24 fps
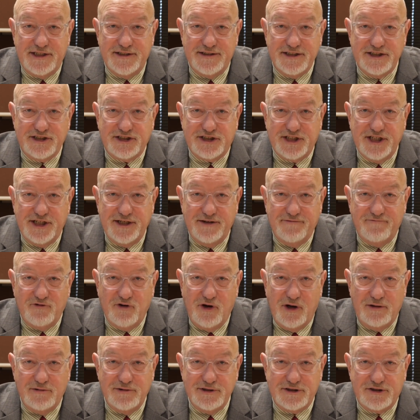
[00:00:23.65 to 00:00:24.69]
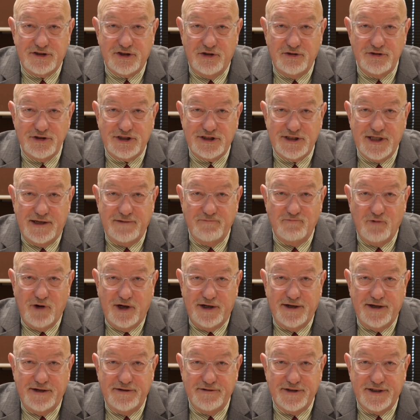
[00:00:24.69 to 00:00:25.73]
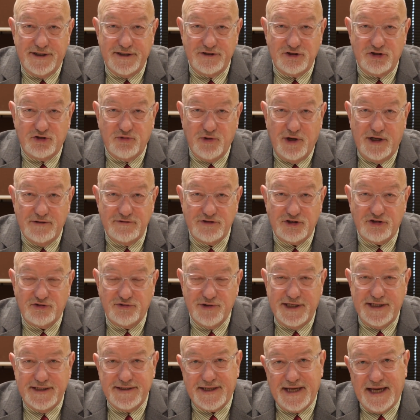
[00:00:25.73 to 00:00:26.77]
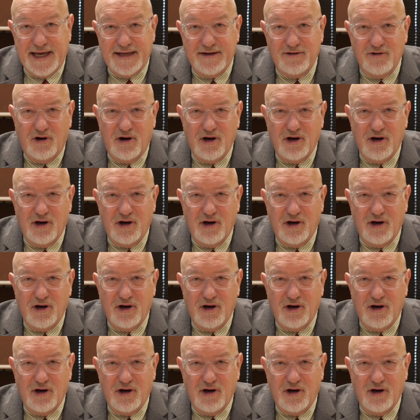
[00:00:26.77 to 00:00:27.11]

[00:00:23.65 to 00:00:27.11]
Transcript: in the city of Wauwatosa on 112th Street and